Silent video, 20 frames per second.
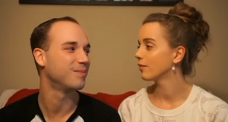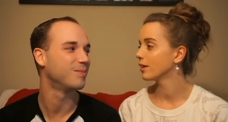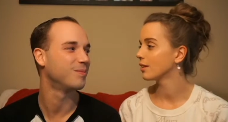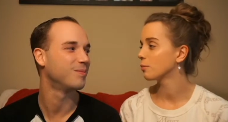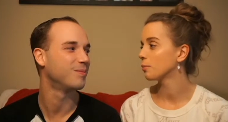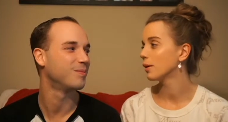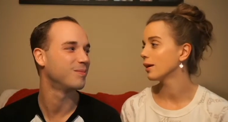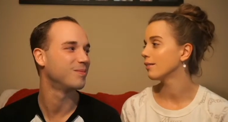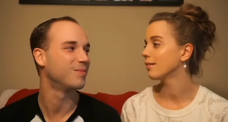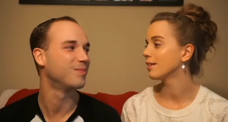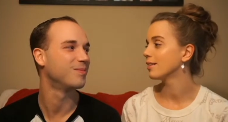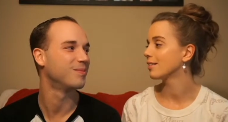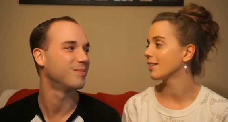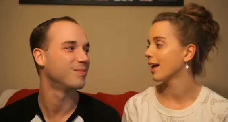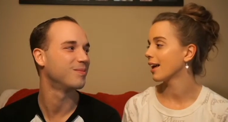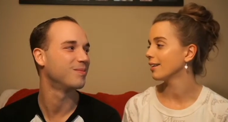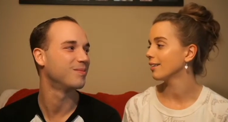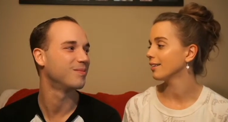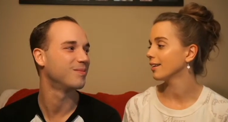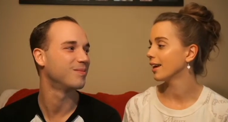Speaker 1: experienced
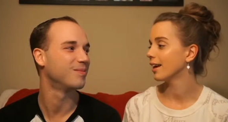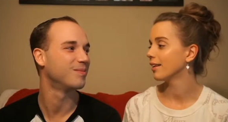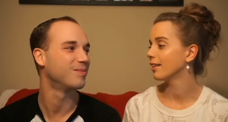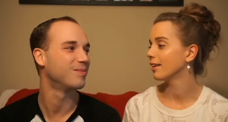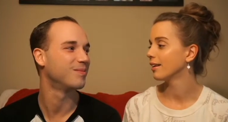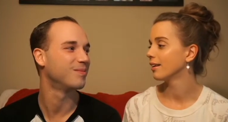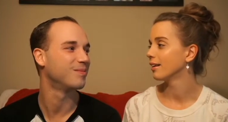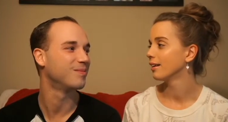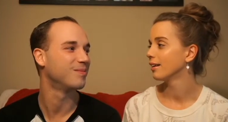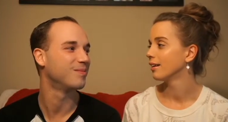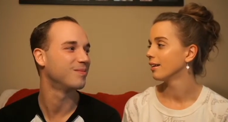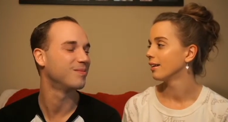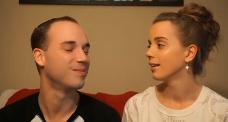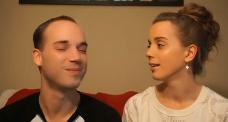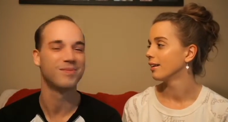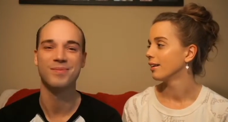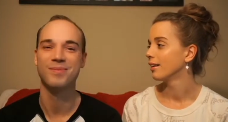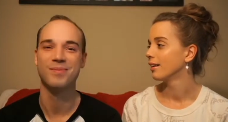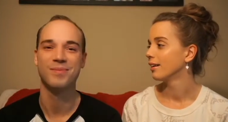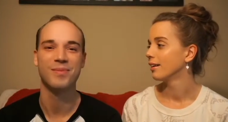that together.
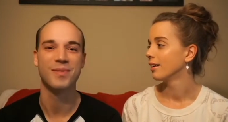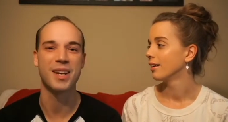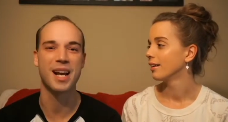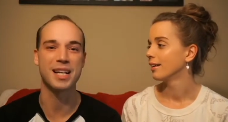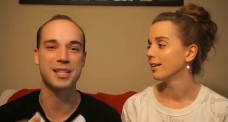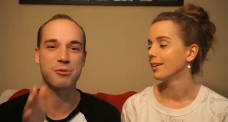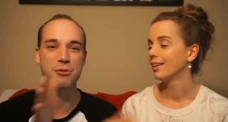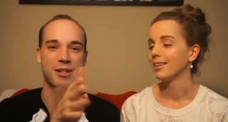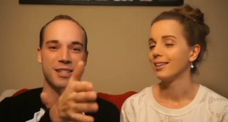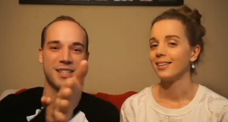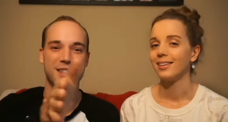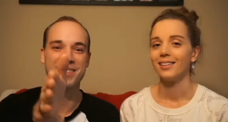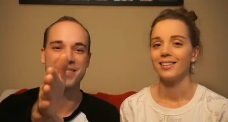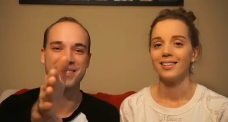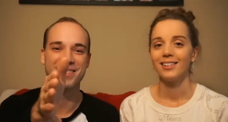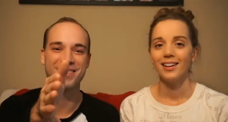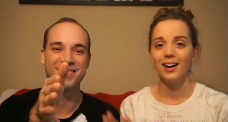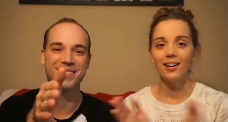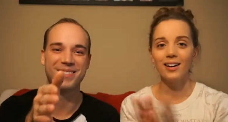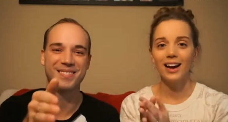Next question.
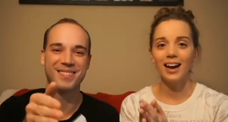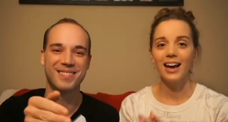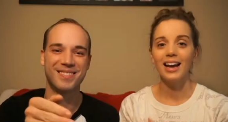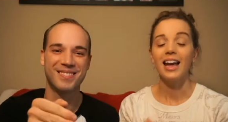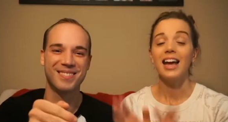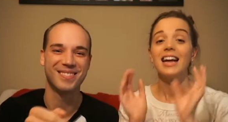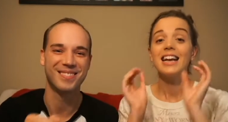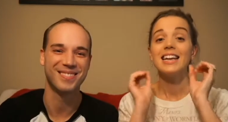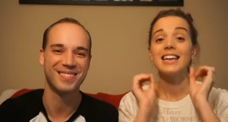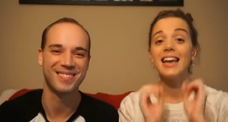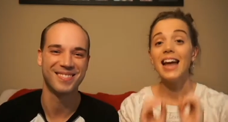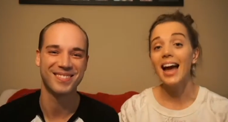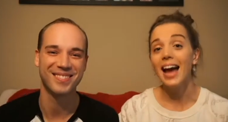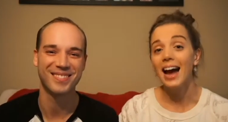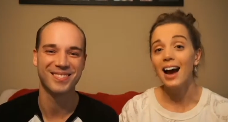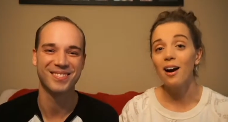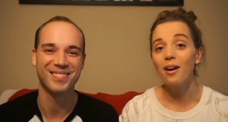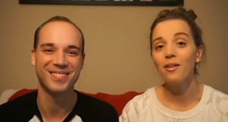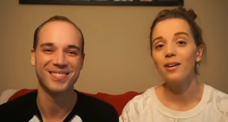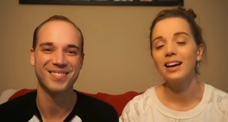Okay,
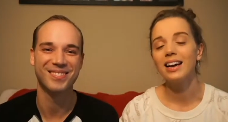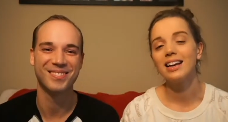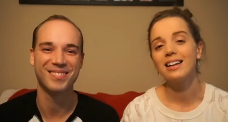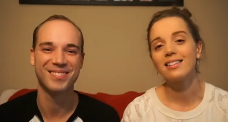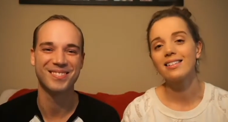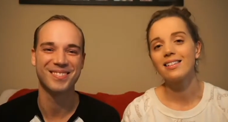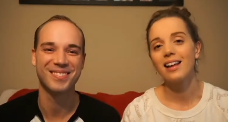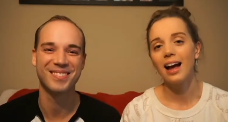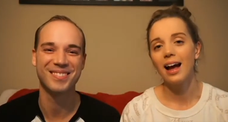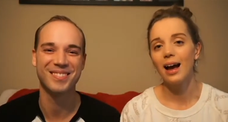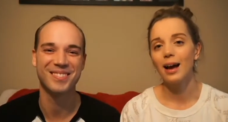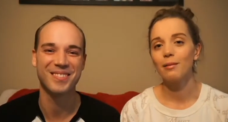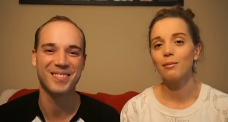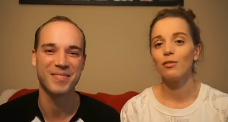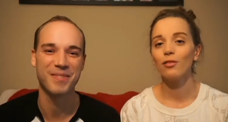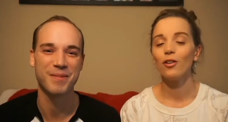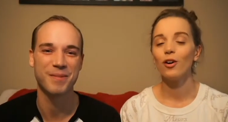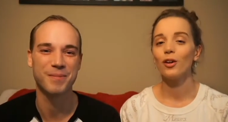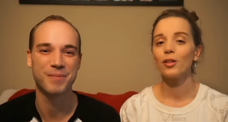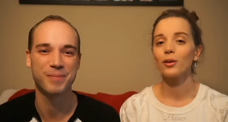now it's time
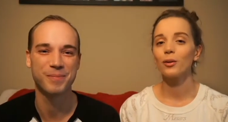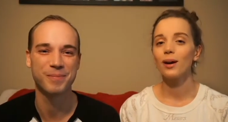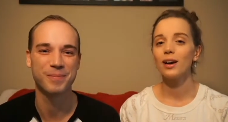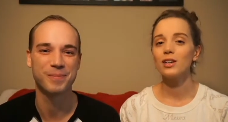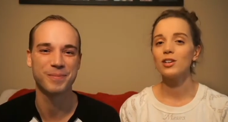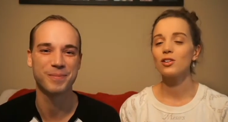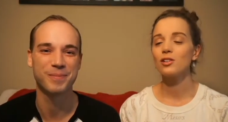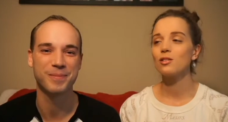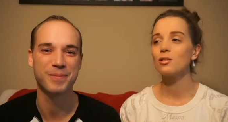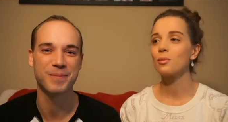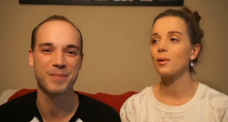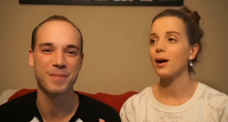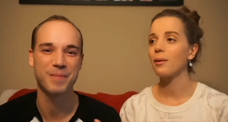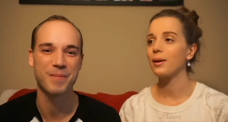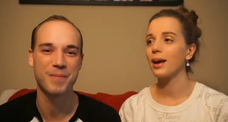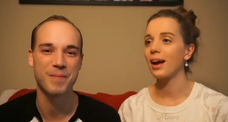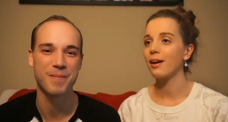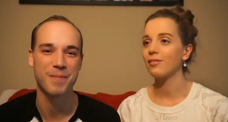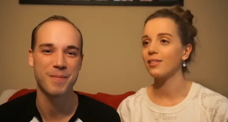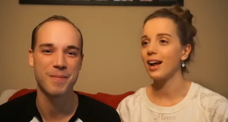for the questions where we
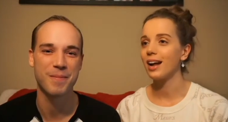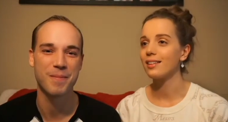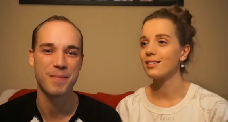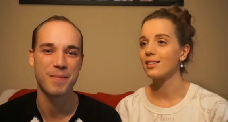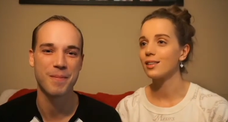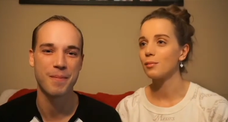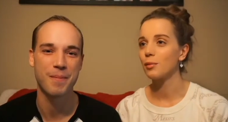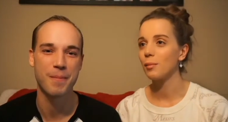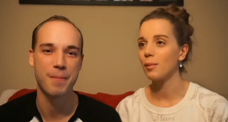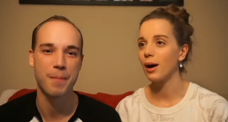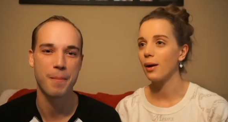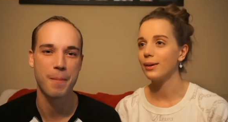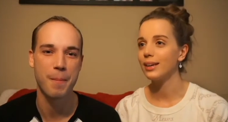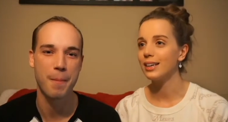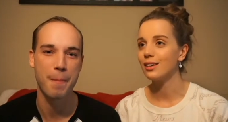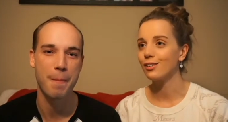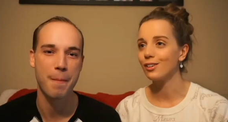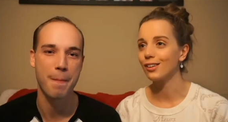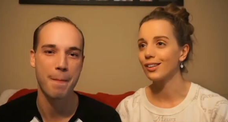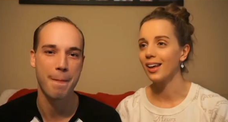have to answer them about
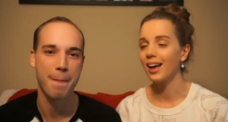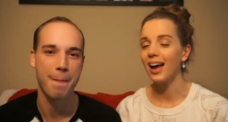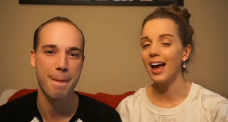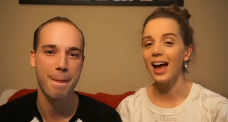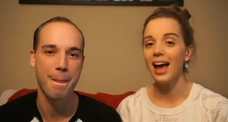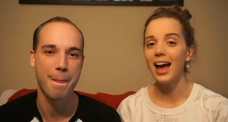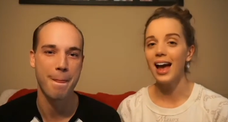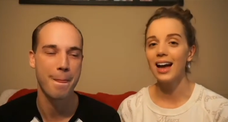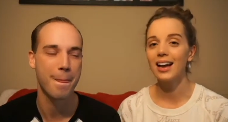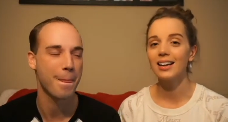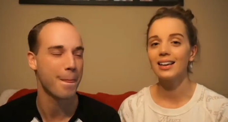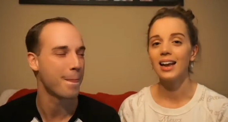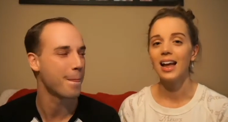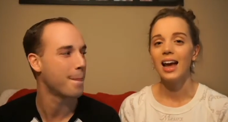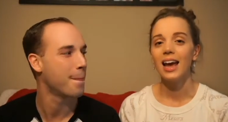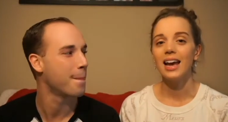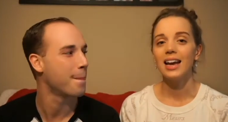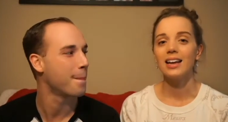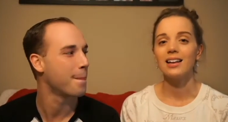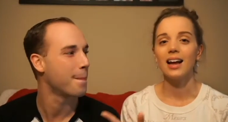each other, and
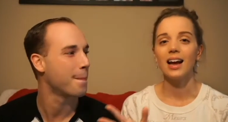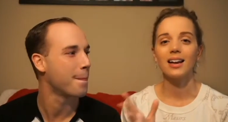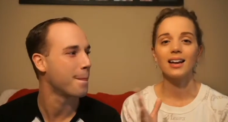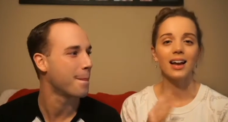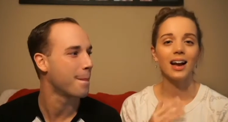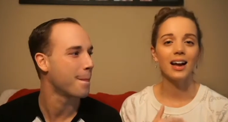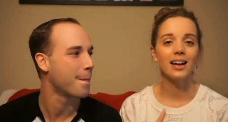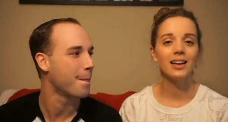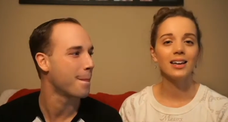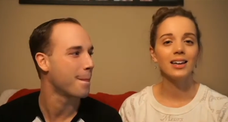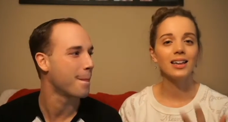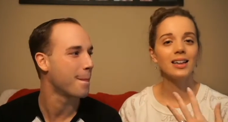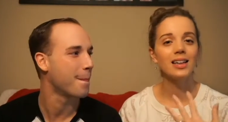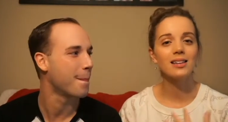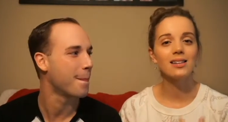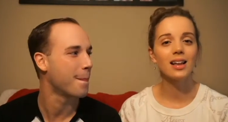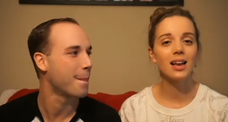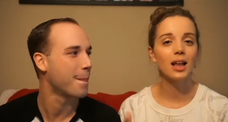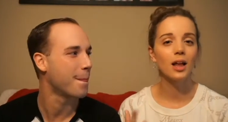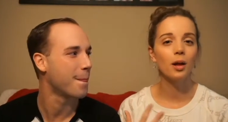I kind of did
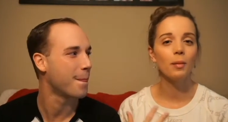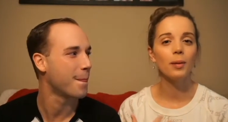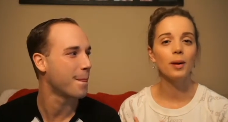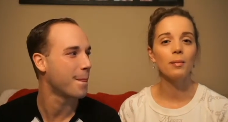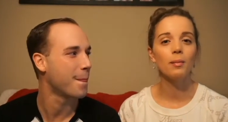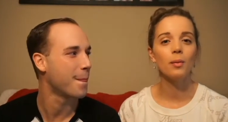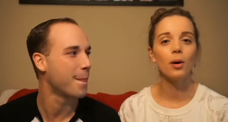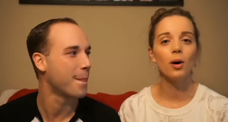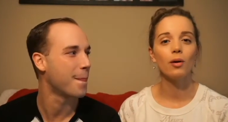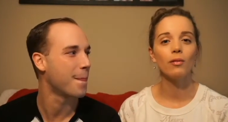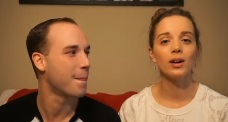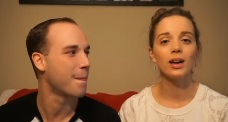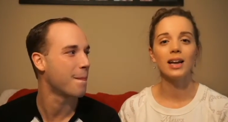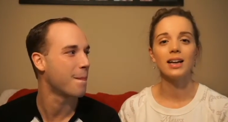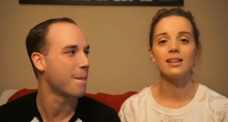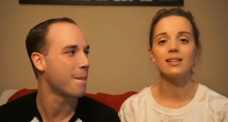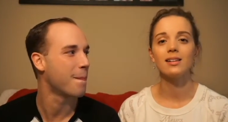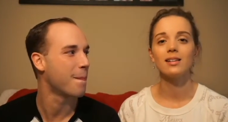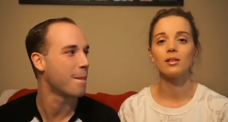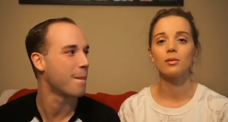this a little bit more
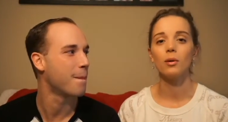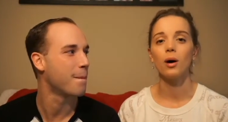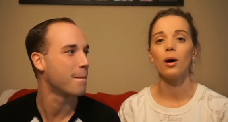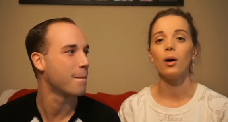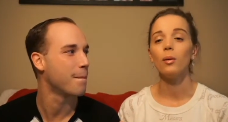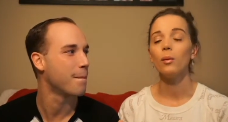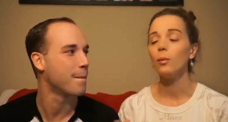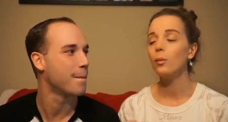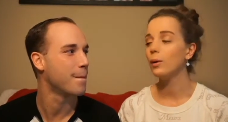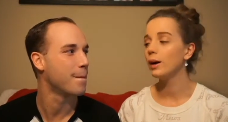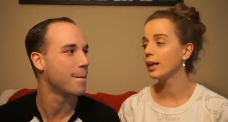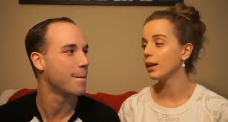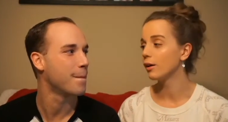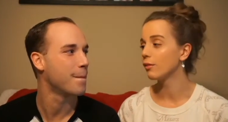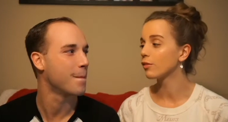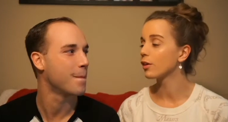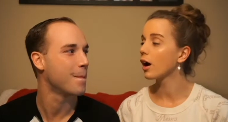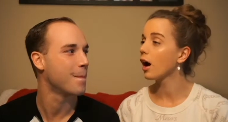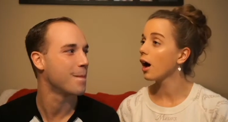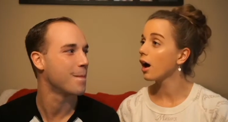related to what we
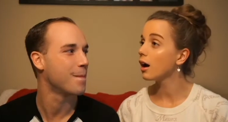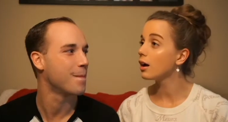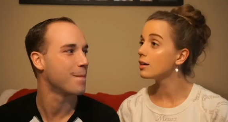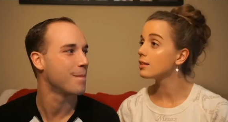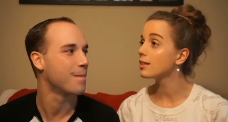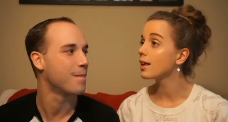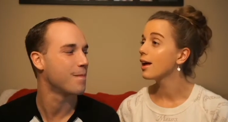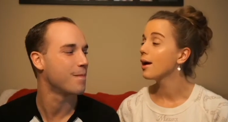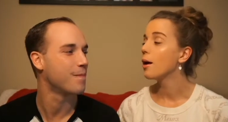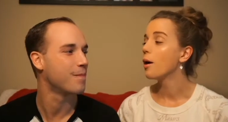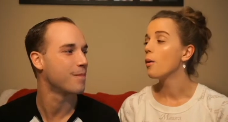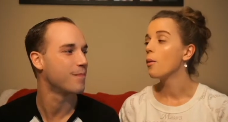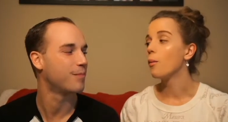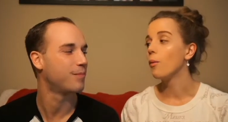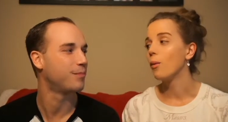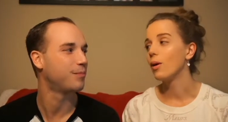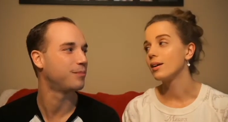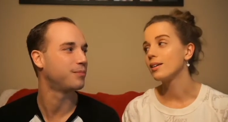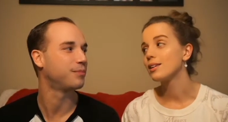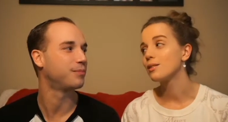love, cause
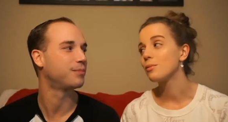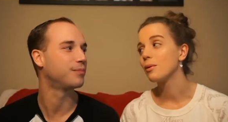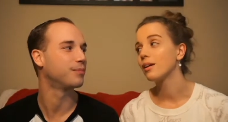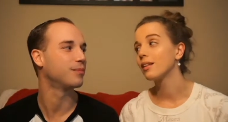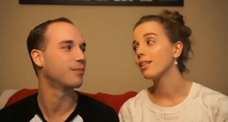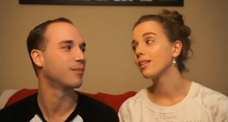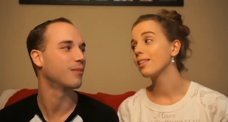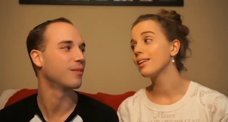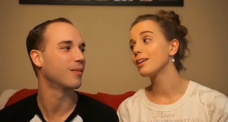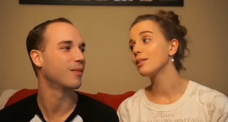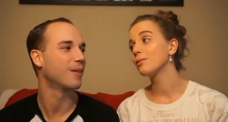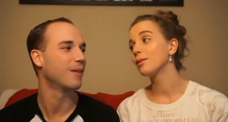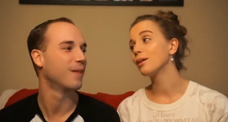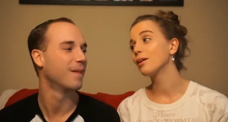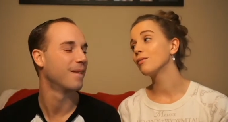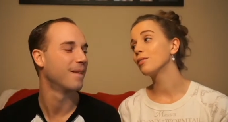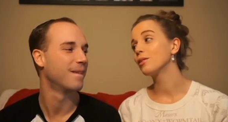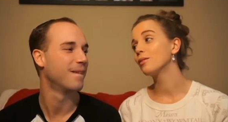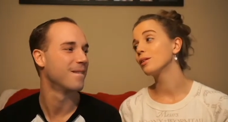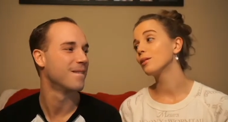what is one of the things we
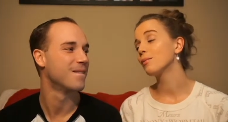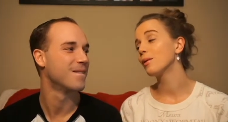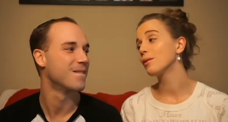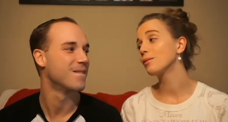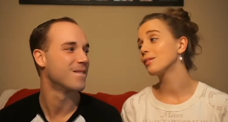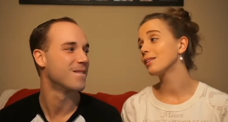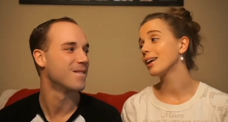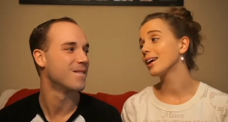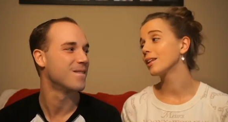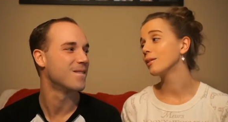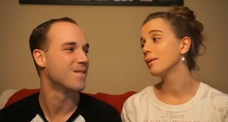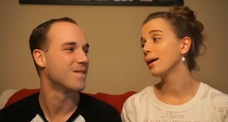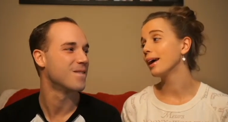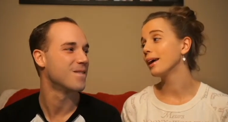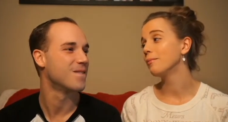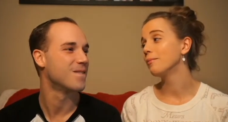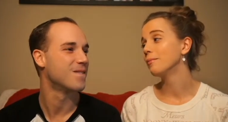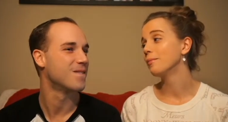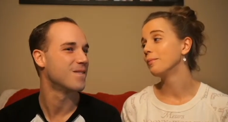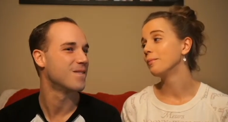love doing the most together,
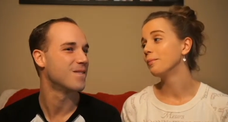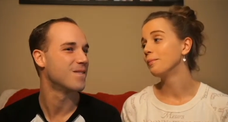babe?